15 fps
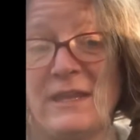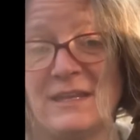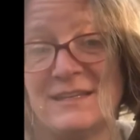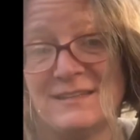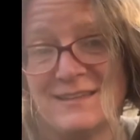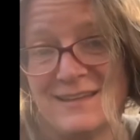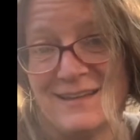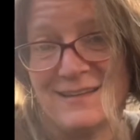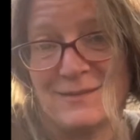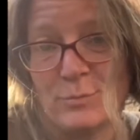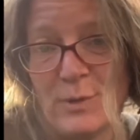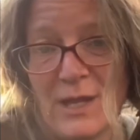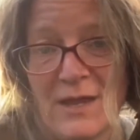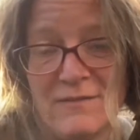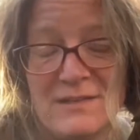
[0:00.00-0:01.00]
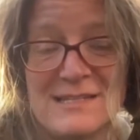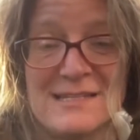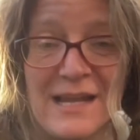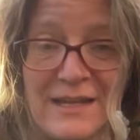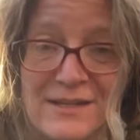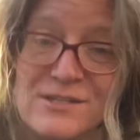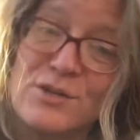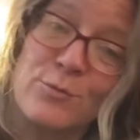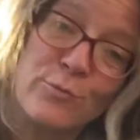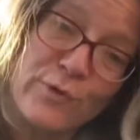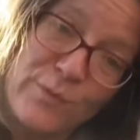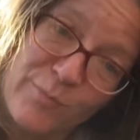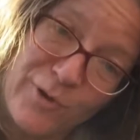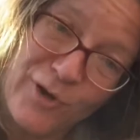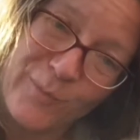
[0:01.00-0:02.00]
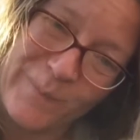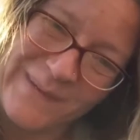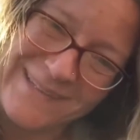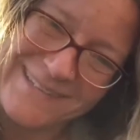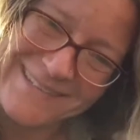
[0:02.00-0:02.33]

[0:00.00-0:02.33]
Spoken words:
is this: we have decided to repurpose